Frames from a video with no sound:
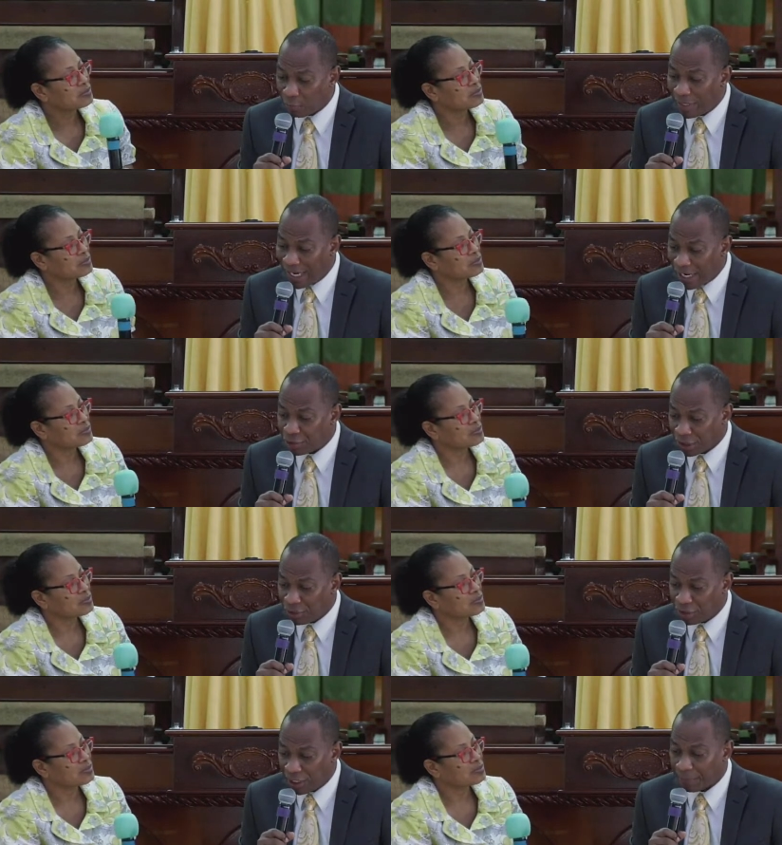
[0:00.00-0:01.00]

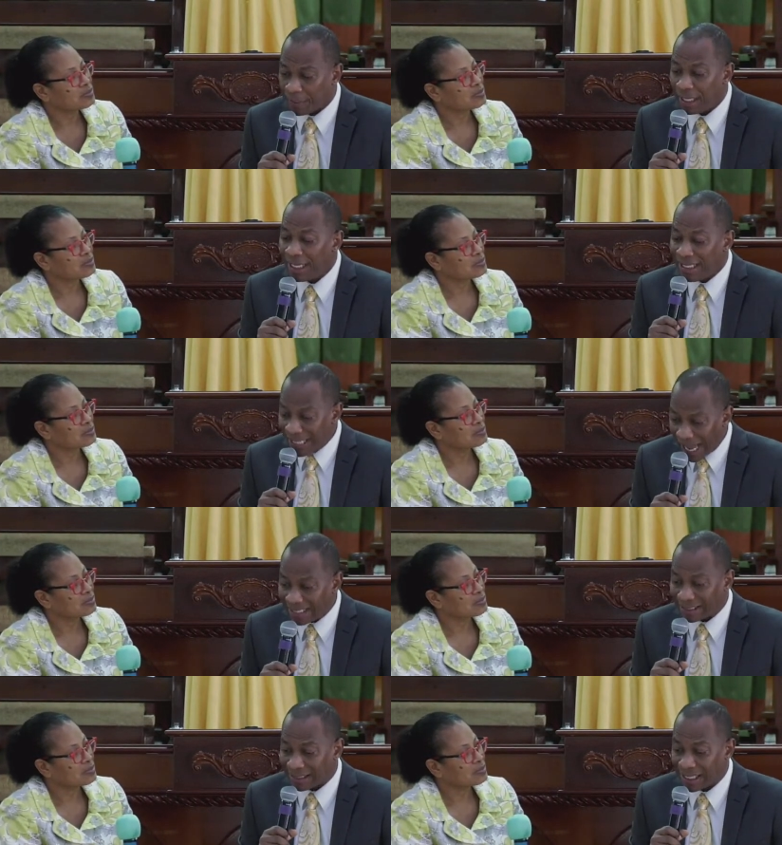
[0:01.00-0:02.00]
Speaker 1: relationship,
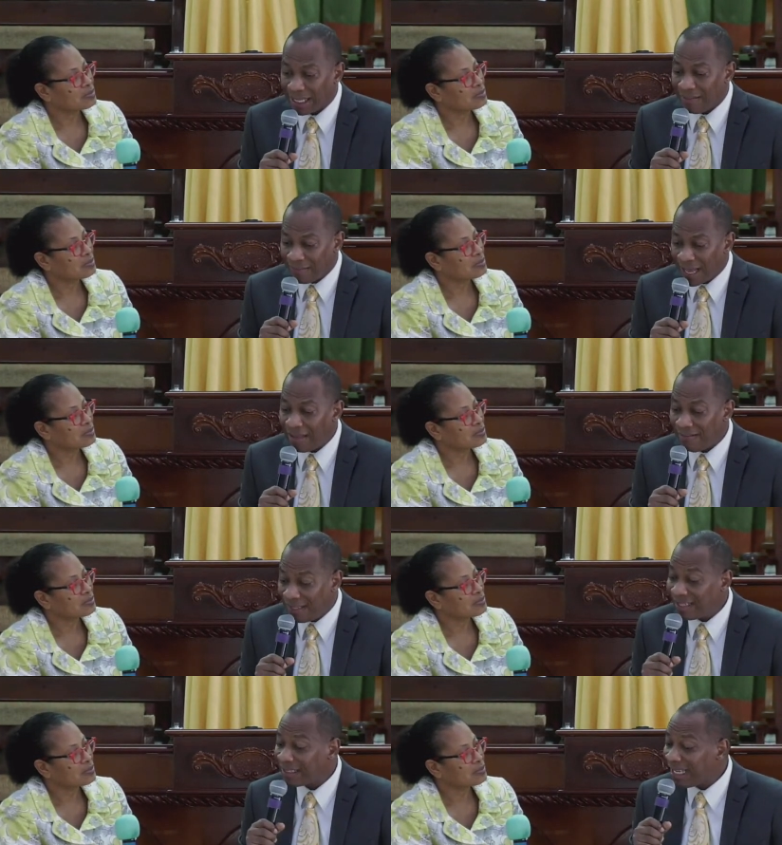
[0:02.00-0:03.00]
yes, then
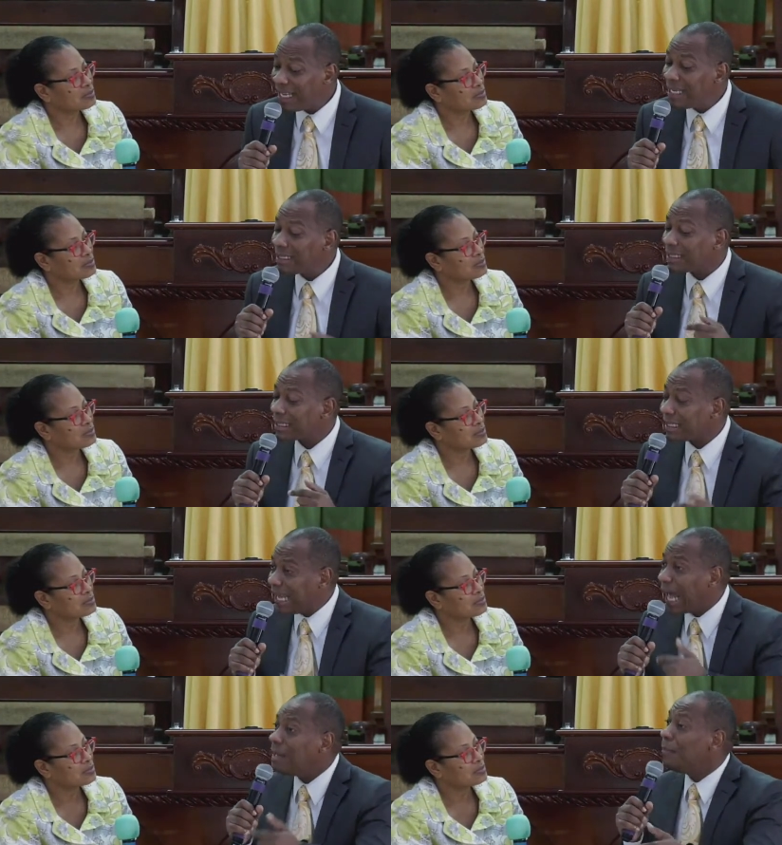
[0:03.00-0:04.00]
this is
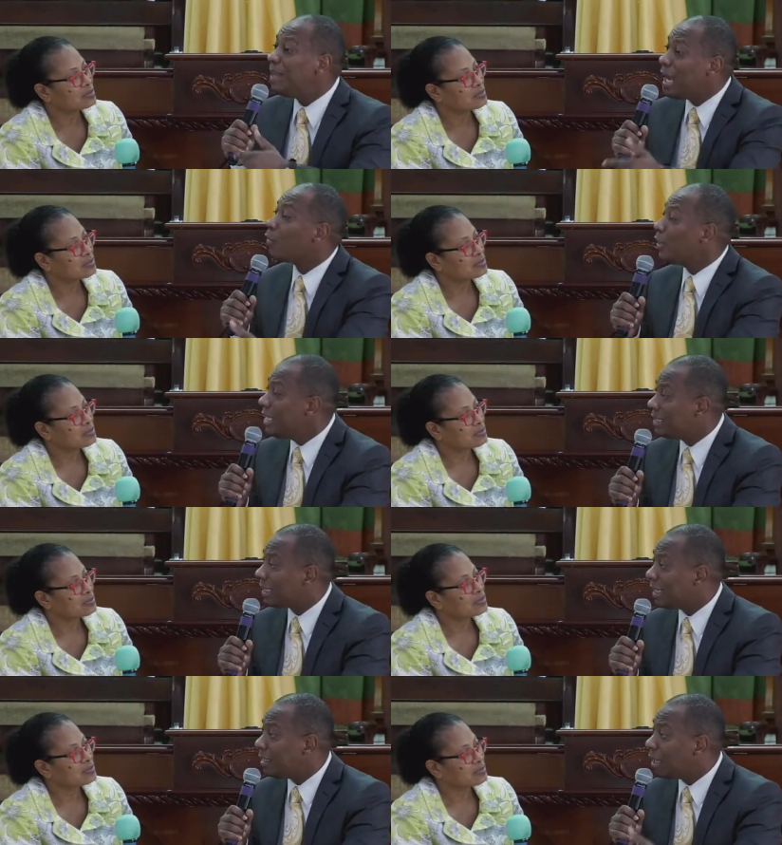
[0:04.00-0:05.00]
can be a
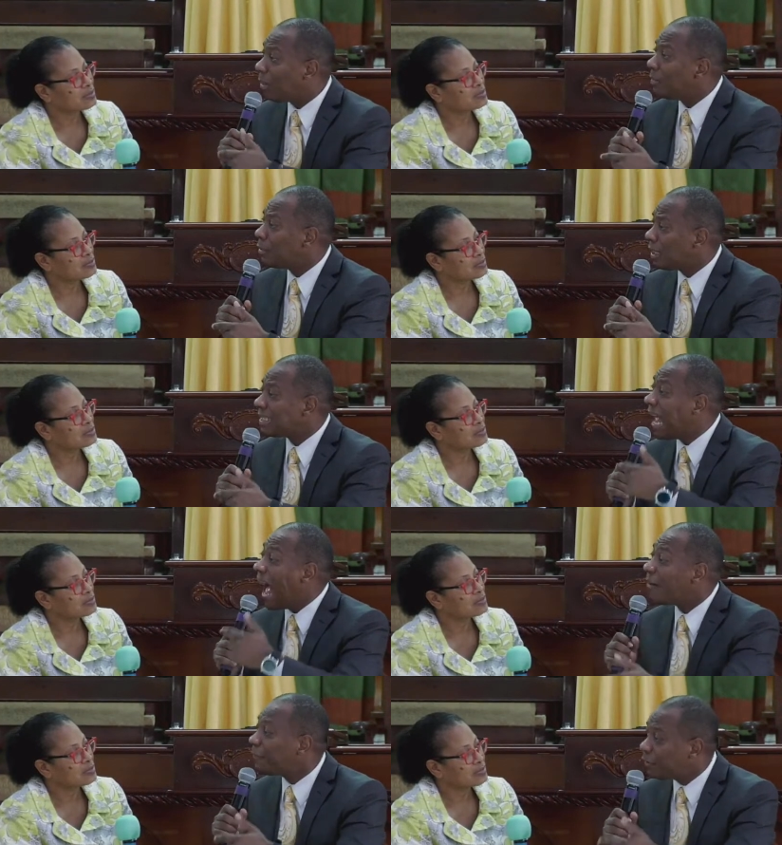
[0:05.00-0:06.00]
reason. It not, doesn't
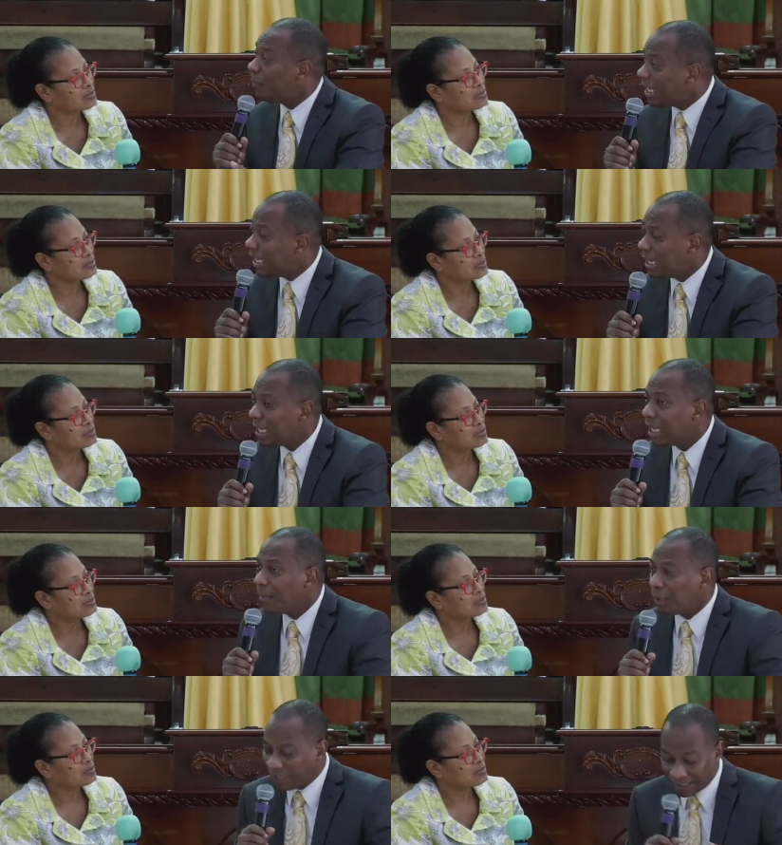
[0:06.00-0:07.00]
have to be,
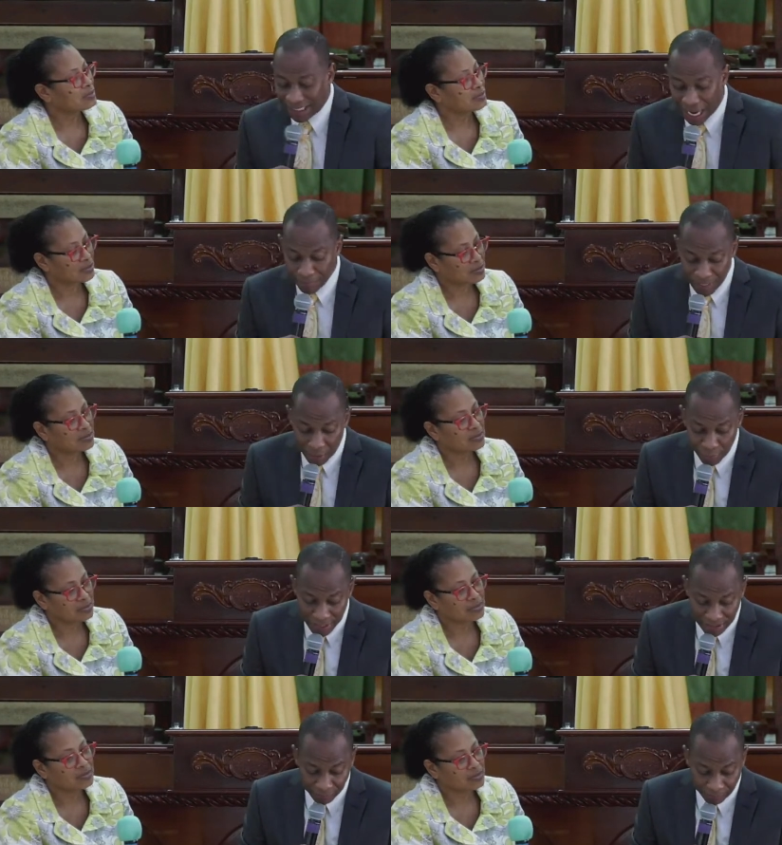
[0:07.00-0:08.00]
but it can be a
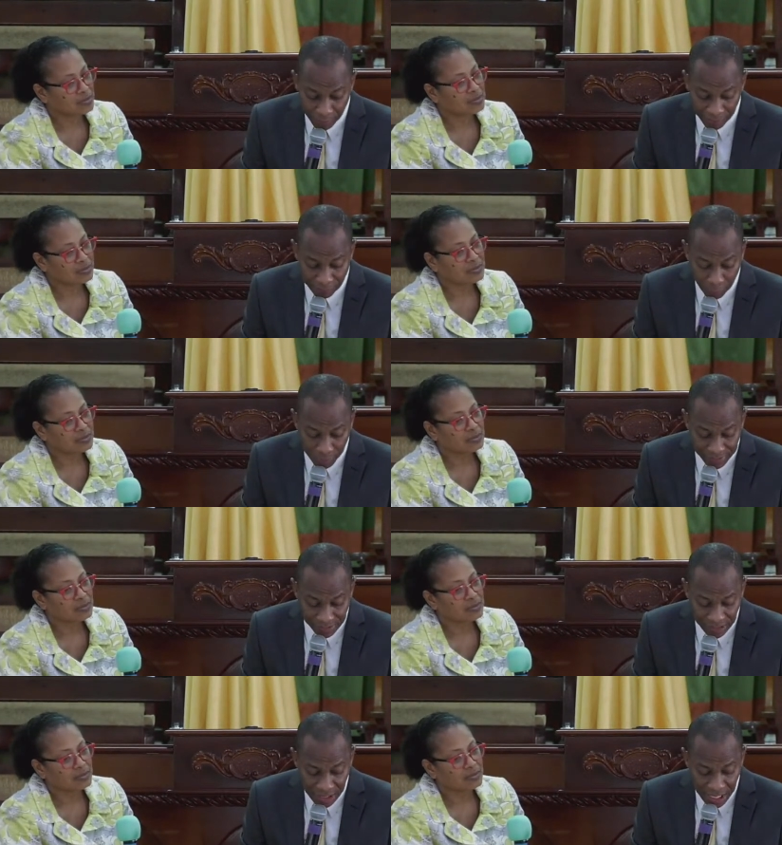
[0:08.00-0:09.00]
reason for
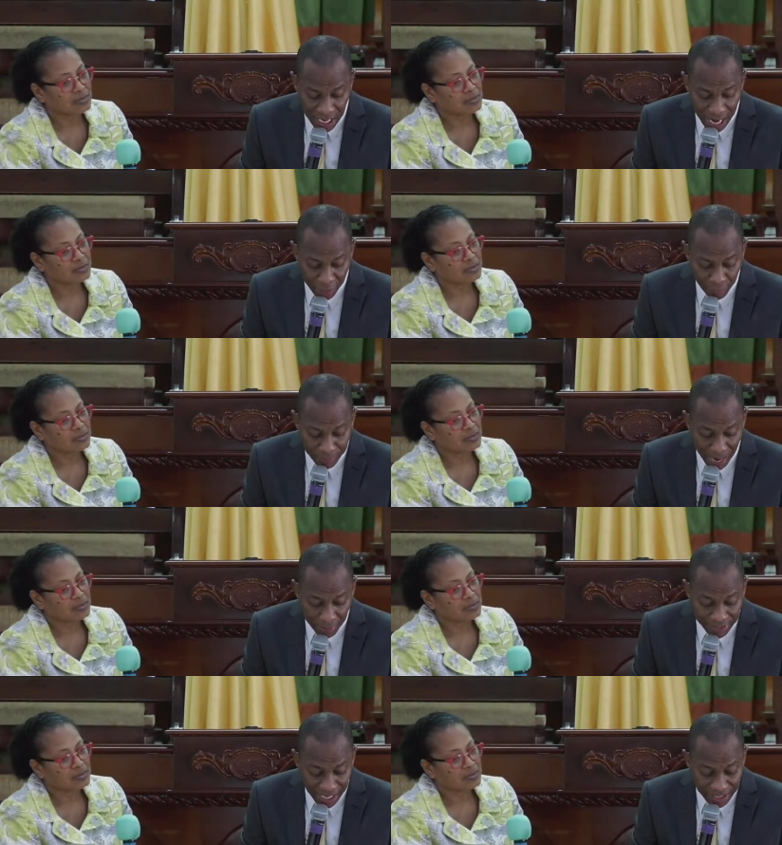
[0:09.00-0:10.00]
divorce and
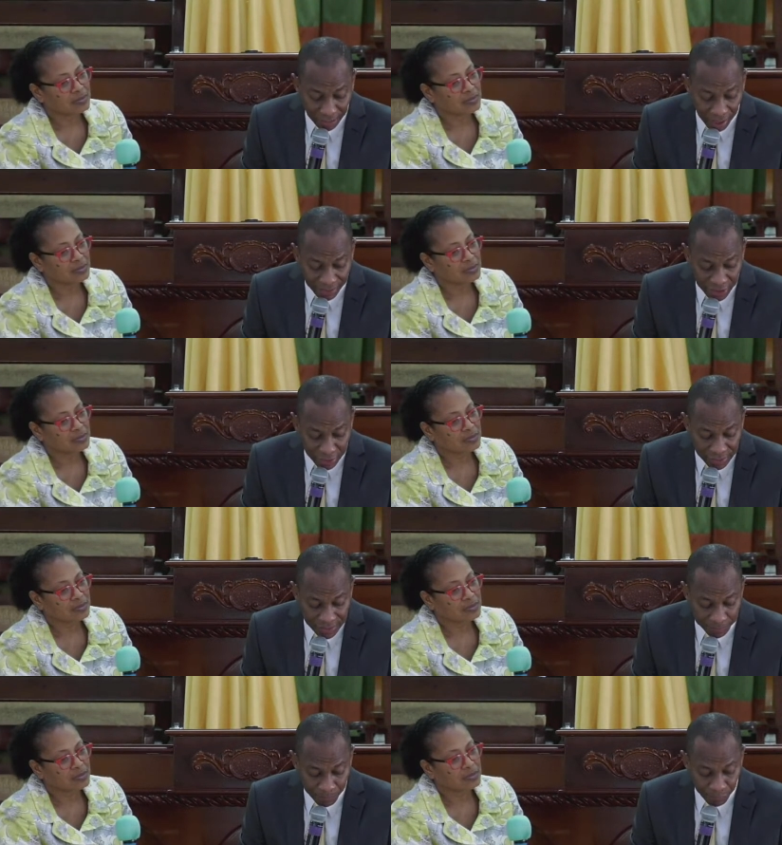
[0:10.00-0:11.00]
remarriage. And it
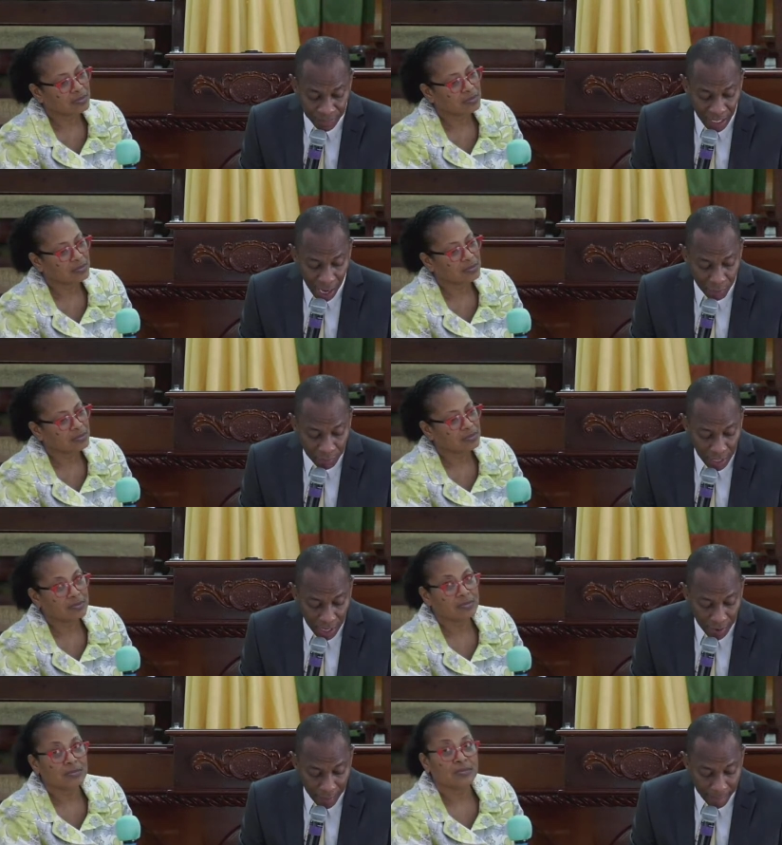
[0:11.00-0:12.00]
continues, and
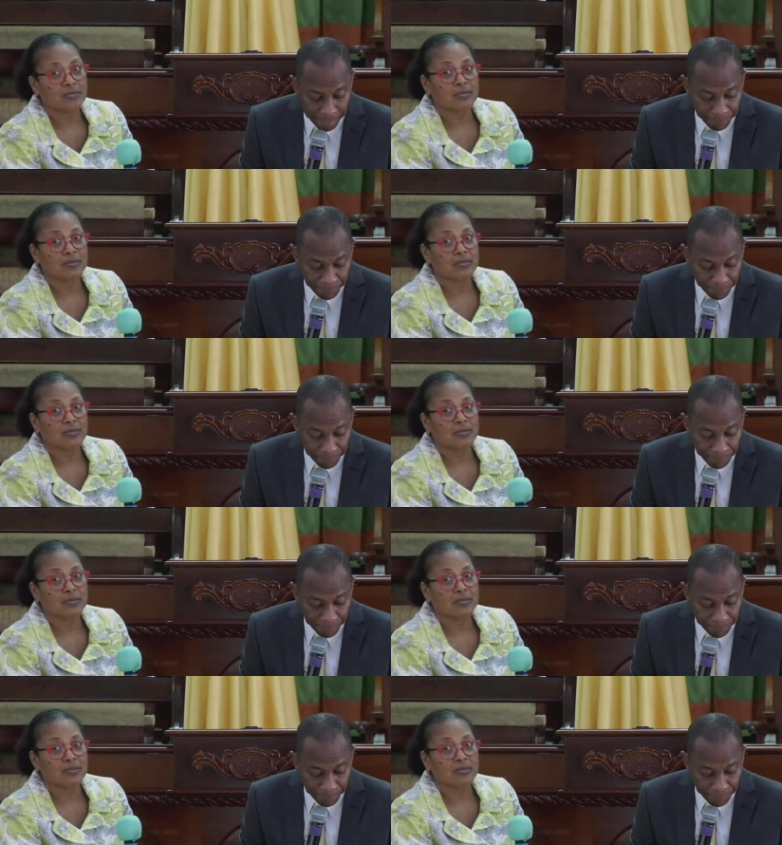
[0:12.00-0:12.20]
uh,